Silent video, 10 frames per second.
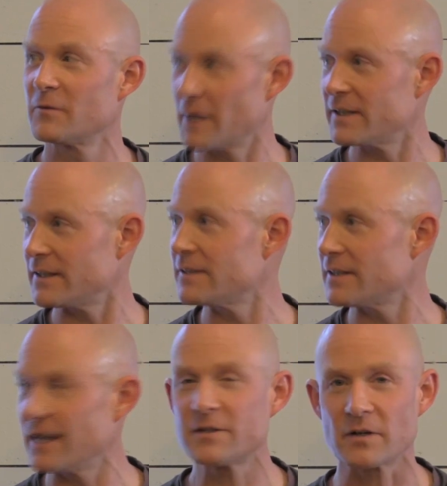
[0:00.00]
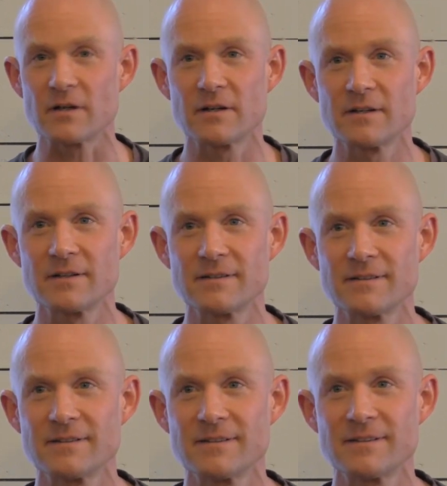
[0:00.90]
Went into nature
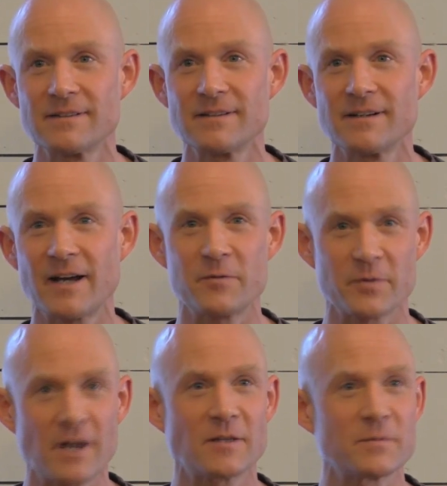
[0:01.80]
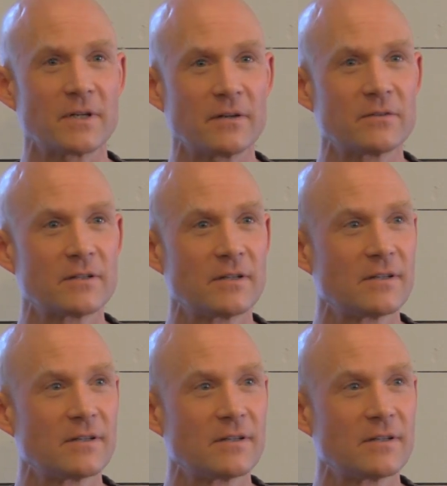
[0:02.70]
and forgot themselves.